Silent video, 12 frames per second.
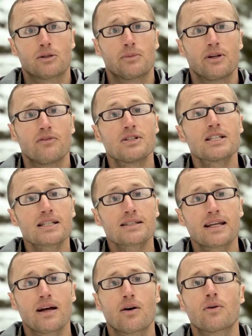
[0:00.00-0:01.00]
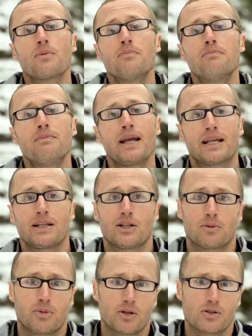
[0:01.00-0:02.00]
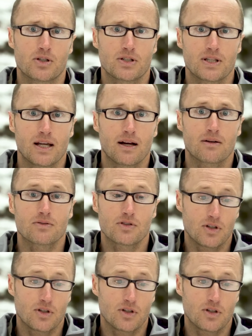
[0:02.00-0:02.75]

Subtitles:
a little bit of a discount making your purchase there.